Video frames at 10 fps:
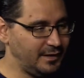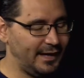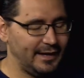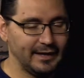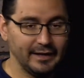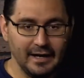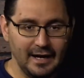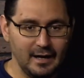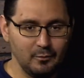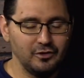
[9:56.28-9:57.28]
Yeah.
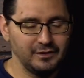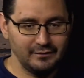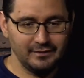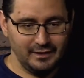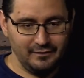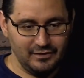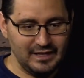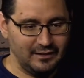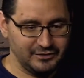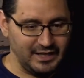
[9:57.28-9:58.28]
Well, even
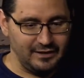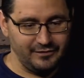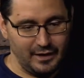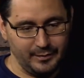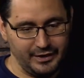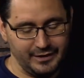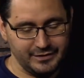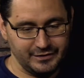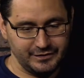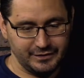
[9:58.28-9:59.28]
outside family,
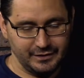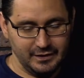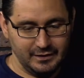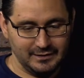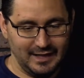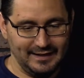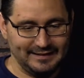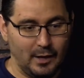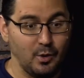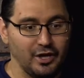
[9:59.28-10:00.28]
it's not like
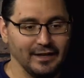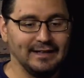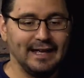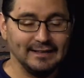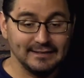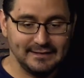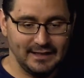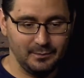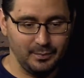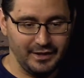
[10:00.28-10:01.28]
they were against
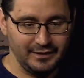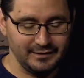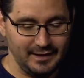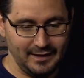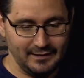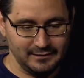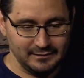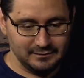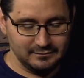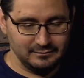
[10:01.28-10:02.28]
it, but it's like,
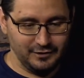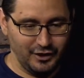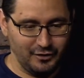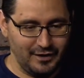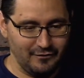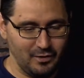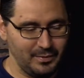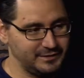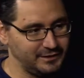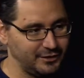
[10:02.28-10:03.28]
they've all
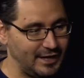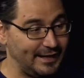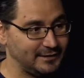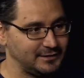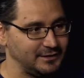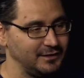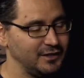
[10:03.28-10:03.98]
busted their ass and